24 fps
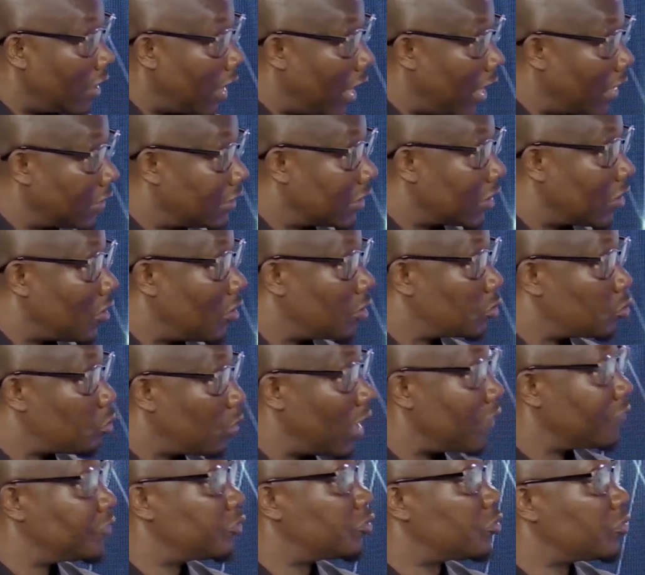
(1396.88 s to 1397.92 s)
At the court, we
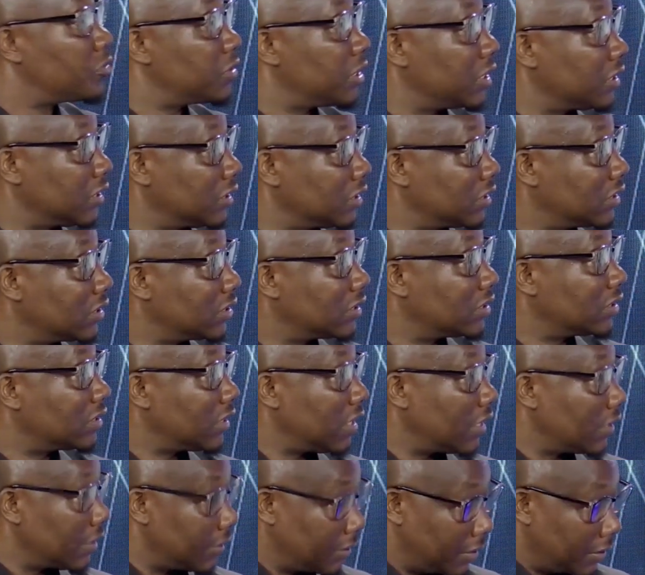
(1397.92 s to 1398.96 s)
have two stages.
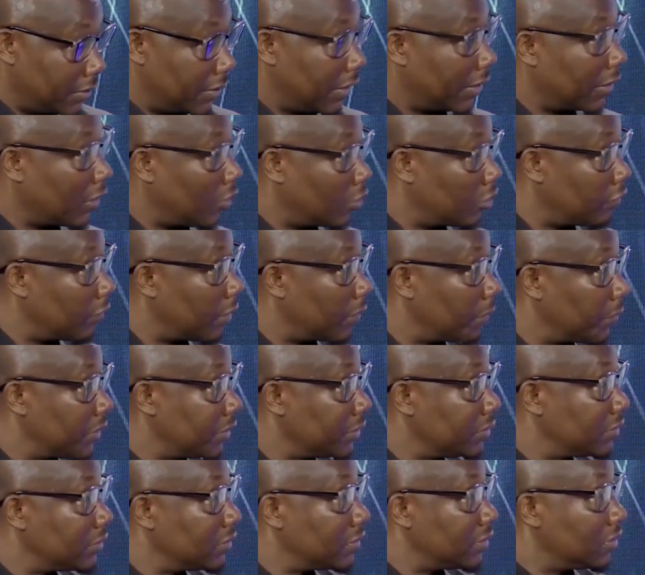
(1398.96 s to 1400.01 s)
The Court of
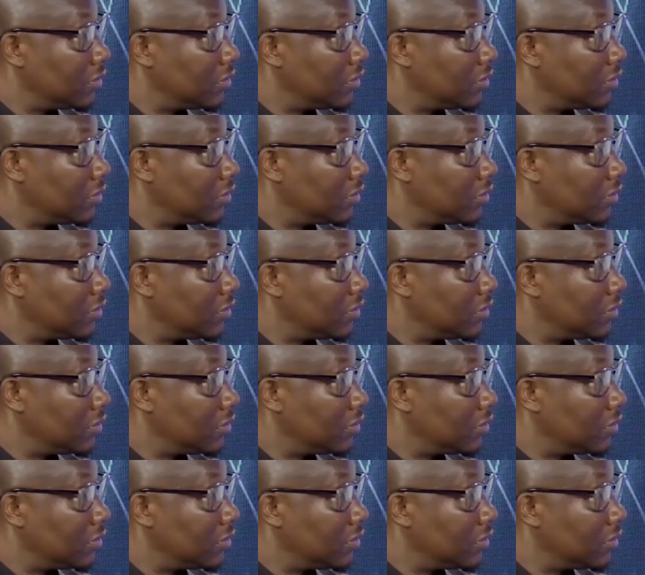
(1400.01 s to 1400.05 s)
Appeal,